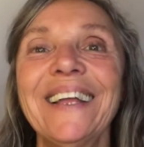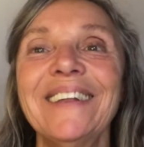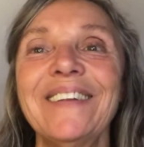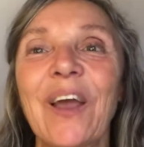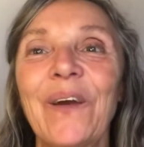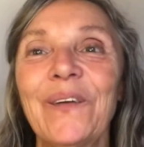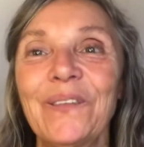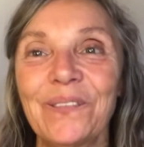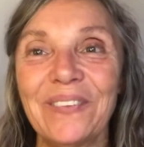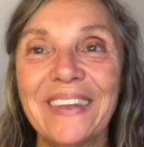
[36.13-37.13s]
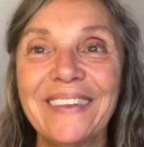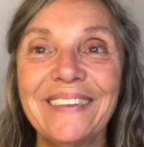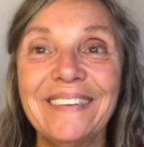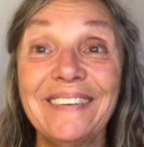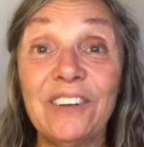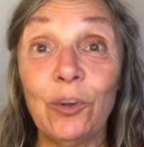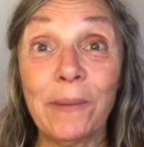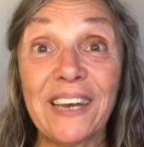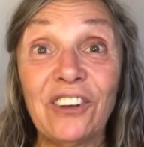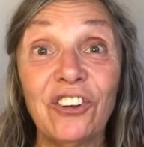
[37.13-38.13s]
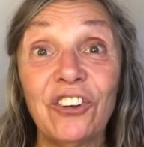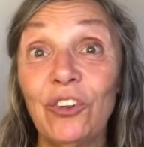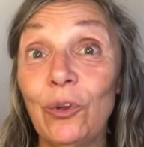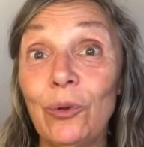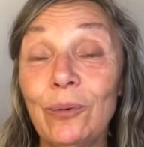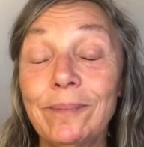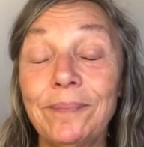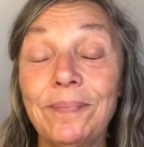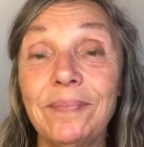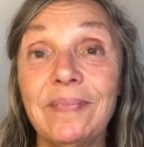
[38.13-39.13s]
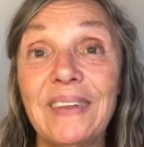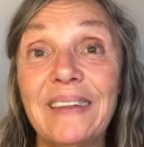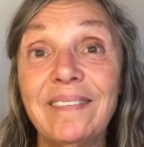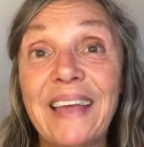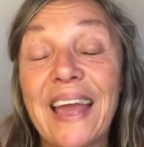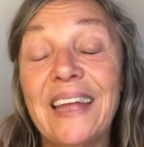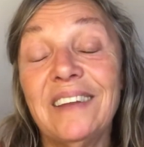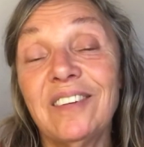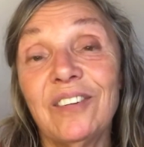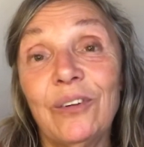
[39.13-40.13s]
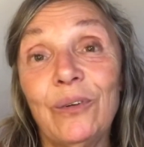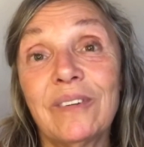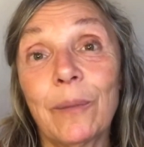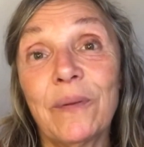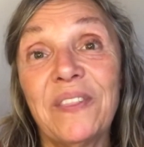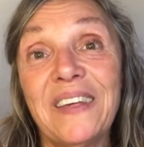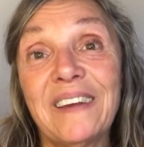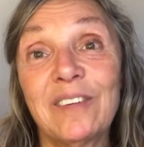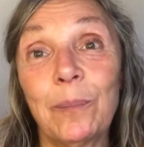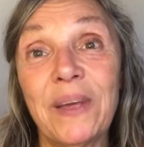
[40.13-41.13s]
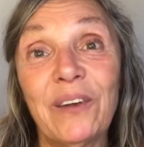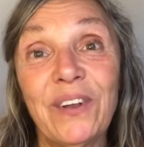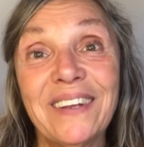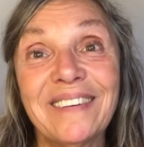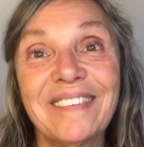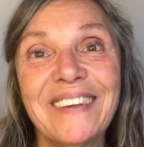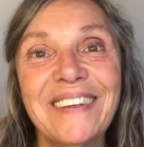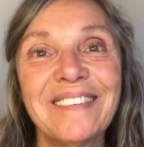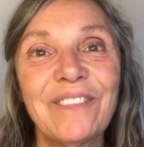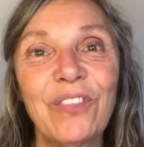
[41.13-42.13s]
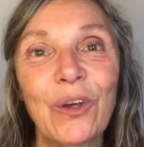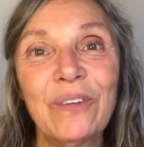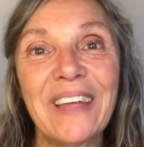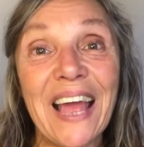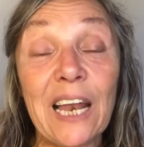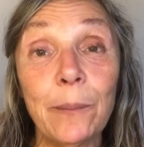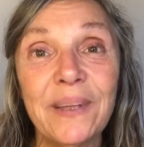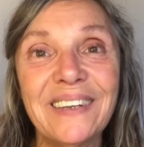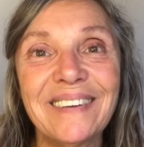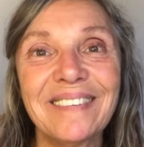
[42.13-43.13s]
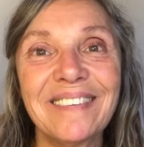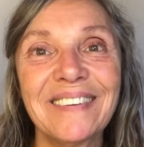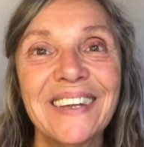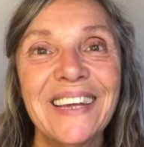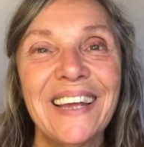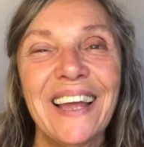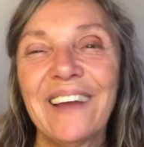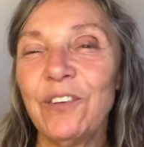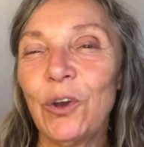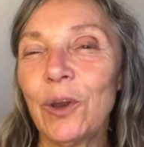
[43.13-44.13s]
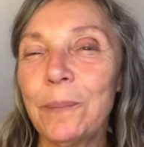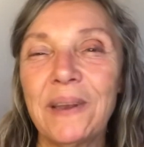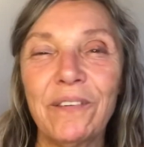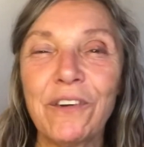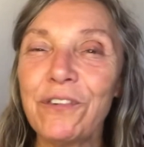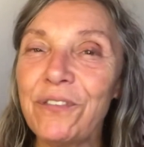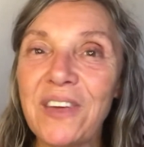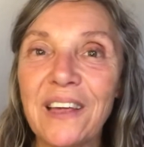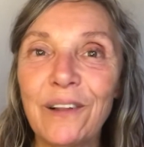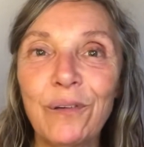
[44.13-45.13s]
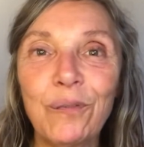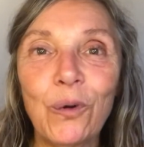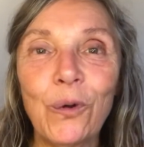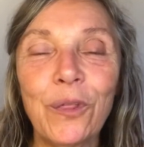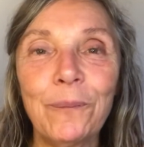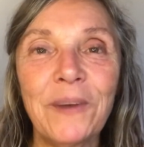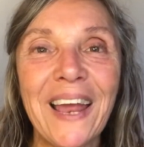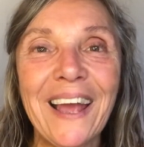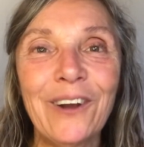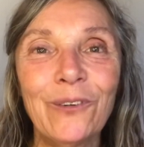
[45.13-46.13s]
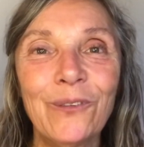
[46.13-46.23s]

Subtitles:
So, did you manage to get into some of the experiences of those elements? Have you got a bit of a feel for them now?